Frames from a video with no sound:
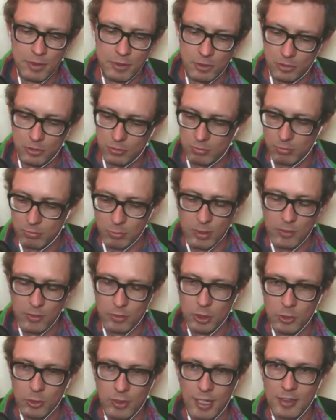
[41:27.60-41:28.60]

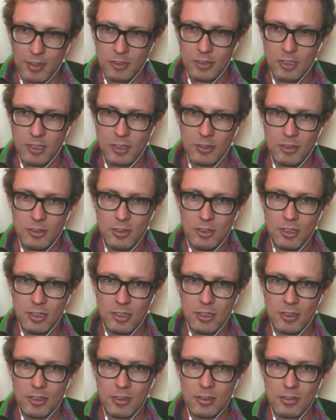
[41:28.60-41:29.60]
revenue assets that
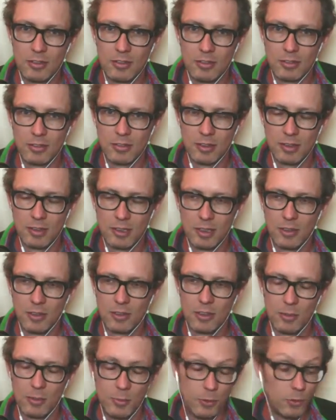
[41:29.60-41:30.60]
I think are
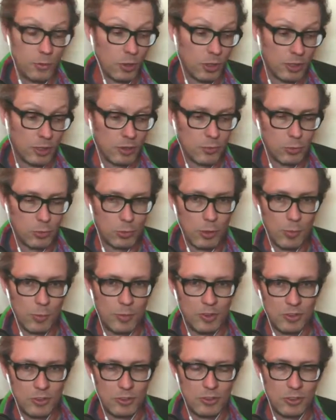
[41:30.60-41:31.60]
going to be very good for my
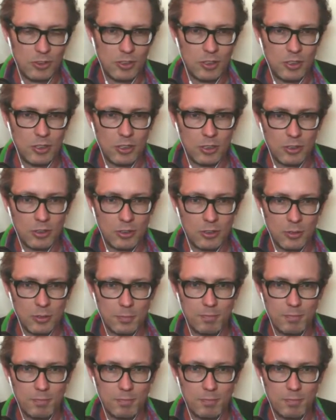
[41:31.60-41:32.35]
business in the long term.